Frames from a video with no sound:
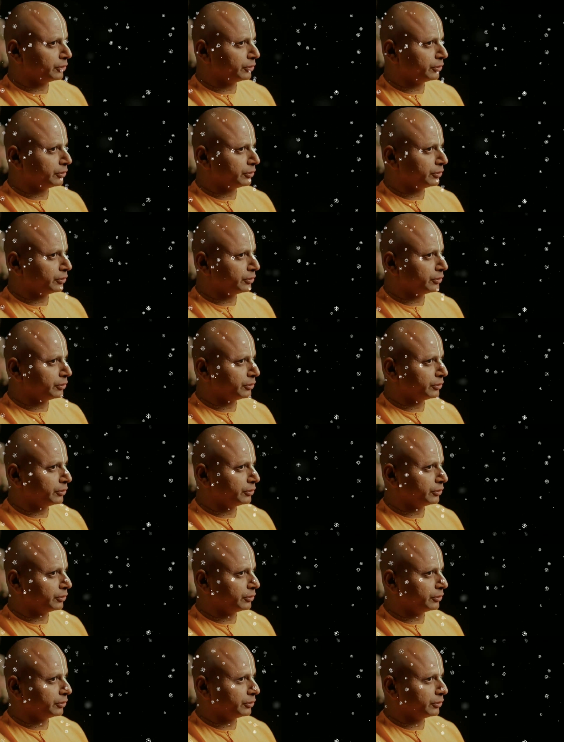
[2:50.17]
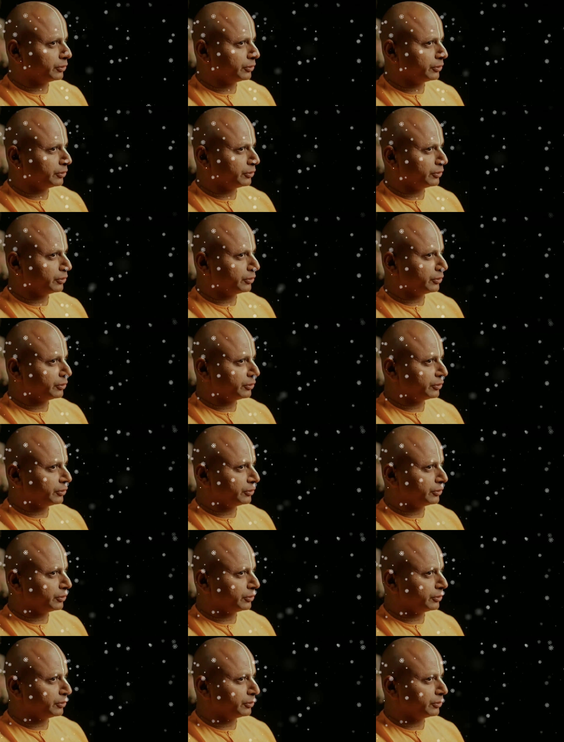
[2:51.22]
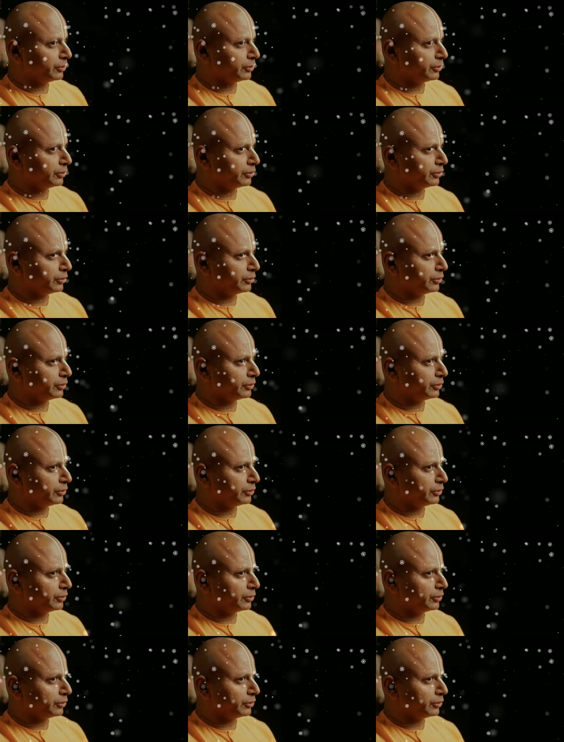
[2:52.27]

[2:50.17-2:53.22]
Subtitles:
Nobody speaks.